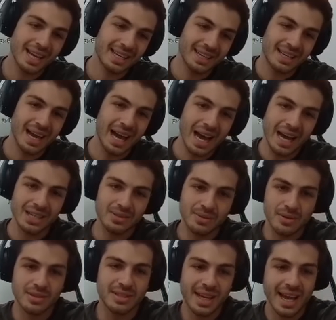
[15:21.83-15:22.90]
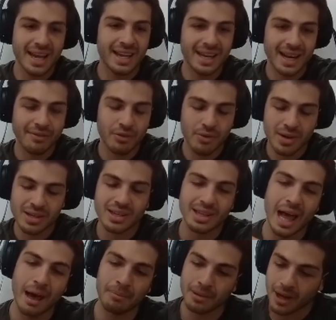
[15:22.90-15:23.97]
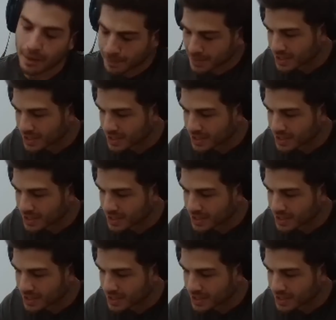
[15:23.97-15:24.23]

it, guys. We'll take it. Everyone clap it up in the